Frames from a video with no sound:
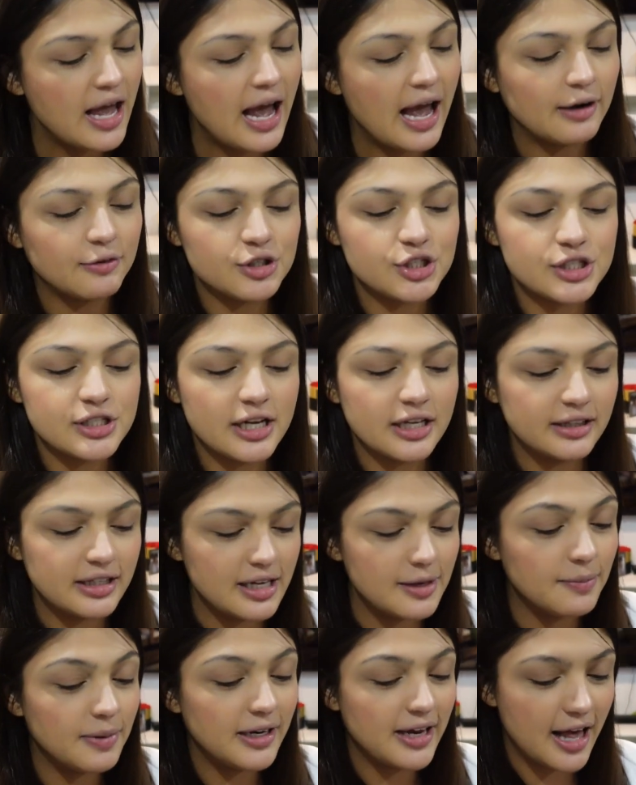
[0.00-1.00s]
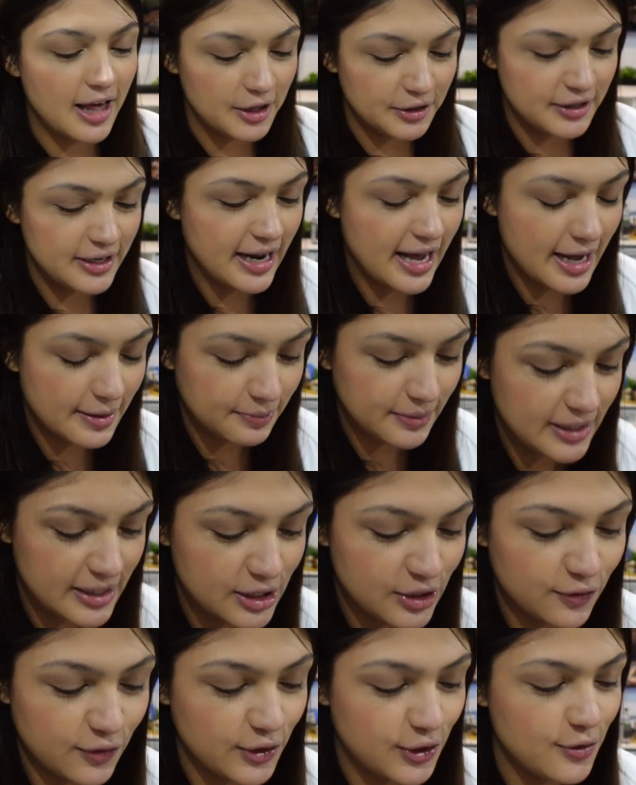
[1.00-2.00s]
I wish nothing but health and
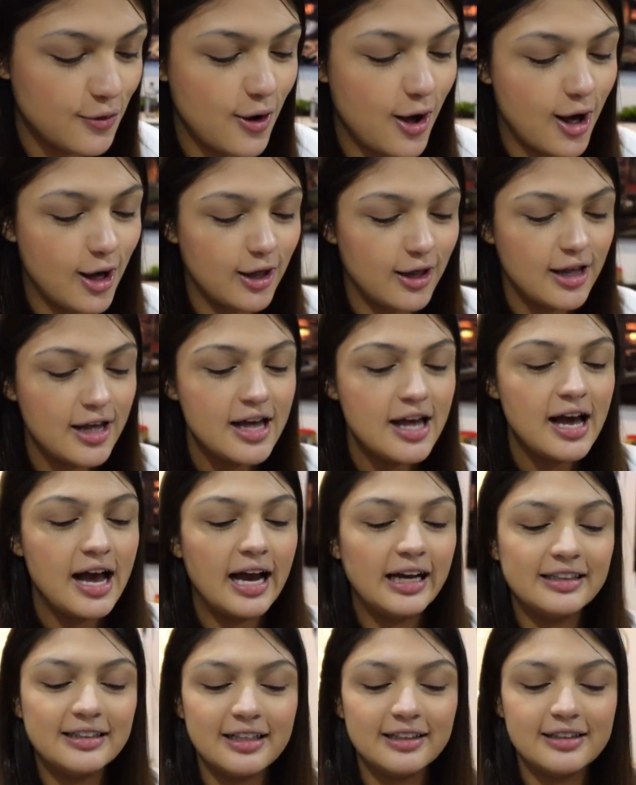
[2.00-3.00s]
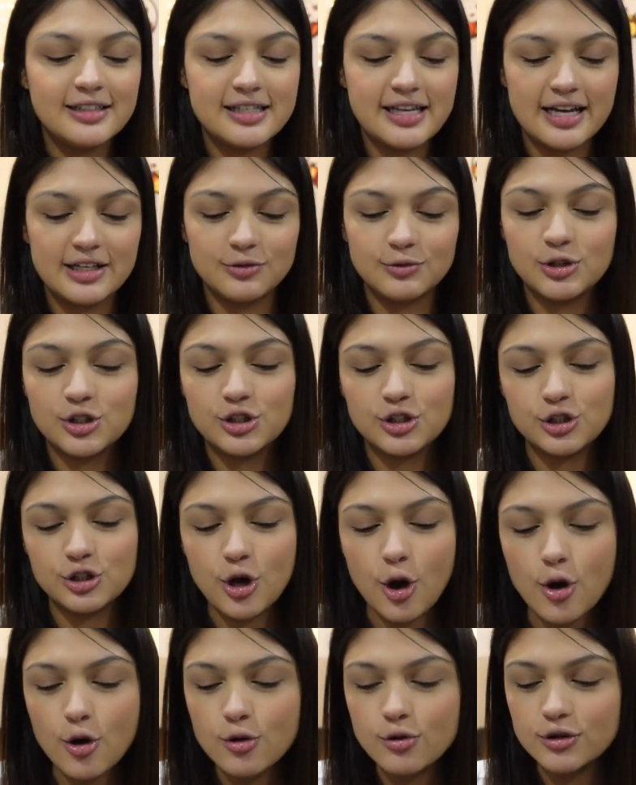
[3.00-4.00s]
happiness for you all. I thought this hat was
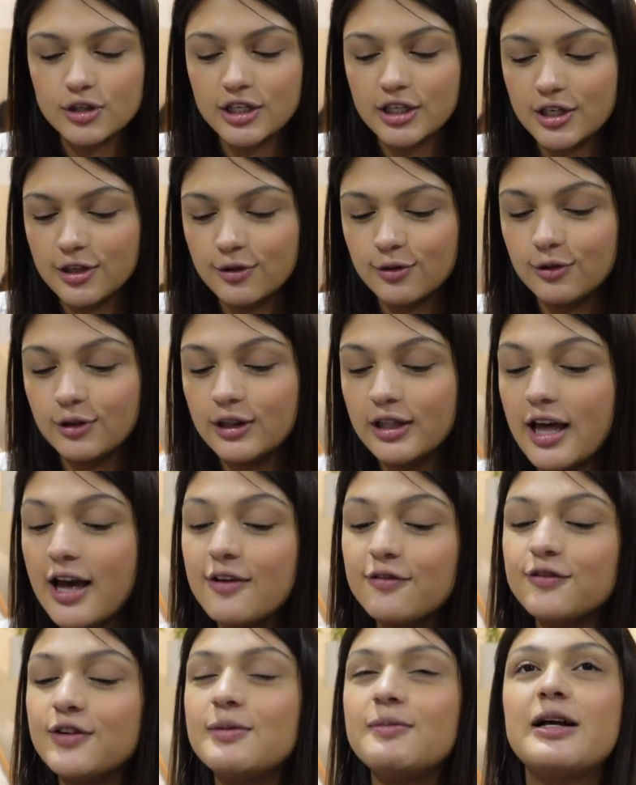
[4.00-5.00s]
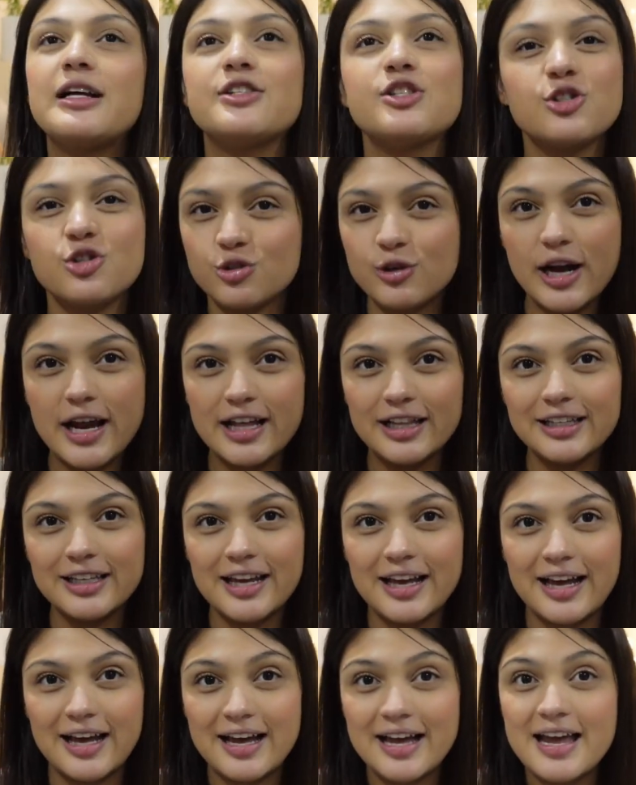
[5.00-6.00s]
so cute. Love from
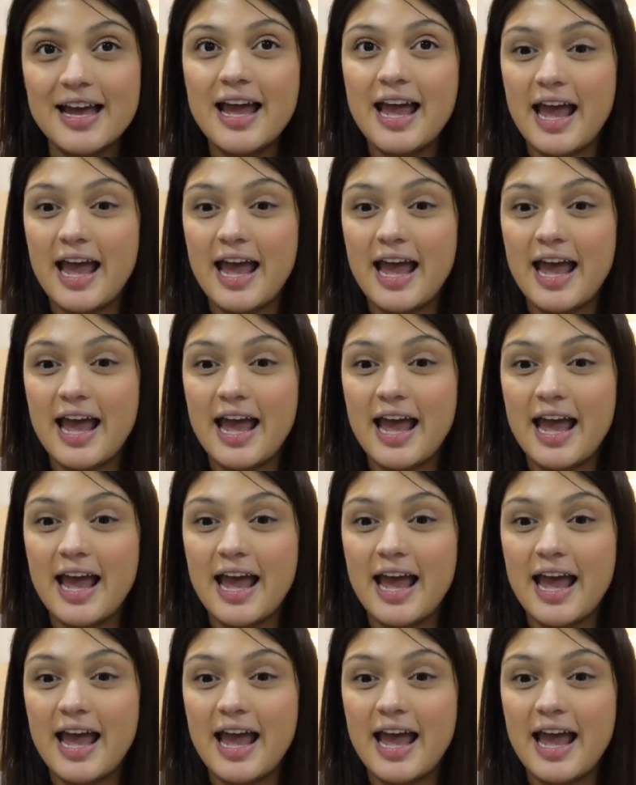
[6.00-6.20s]
Australia.